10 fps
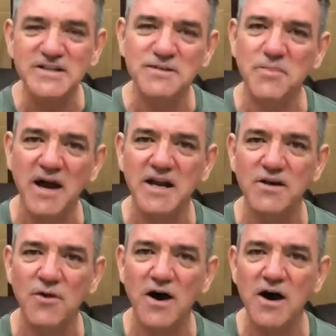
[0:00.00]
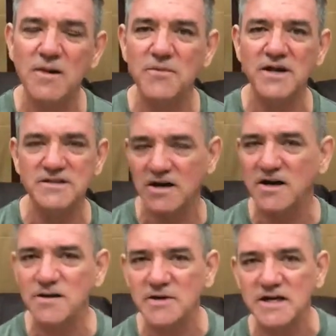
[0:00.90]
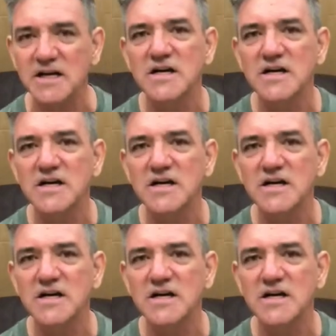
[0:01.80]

it back into harmony.